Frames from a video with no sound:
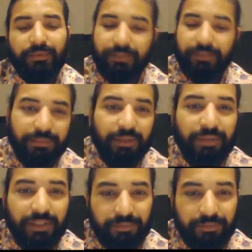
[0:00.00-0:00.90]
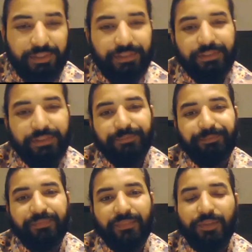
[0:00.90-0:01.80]
accept our invitation
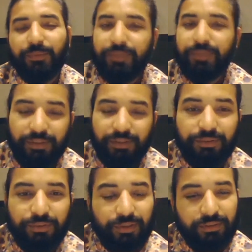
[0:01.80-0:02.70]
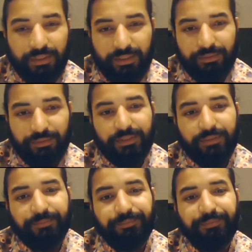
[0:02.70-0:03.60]
to share your thought and
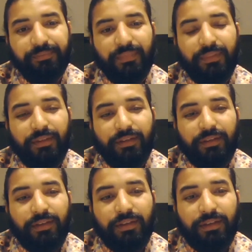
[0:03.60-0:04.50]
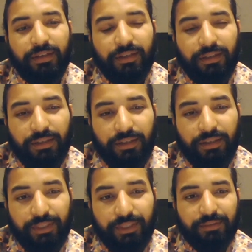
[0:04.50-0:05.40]
wisdom. I
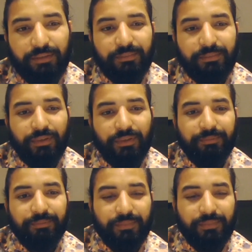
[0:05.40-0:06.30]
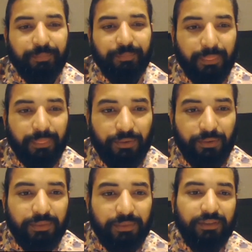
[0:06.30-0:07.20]
welcome
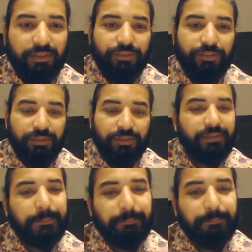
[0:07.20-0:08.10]
Umar Nizarudeen,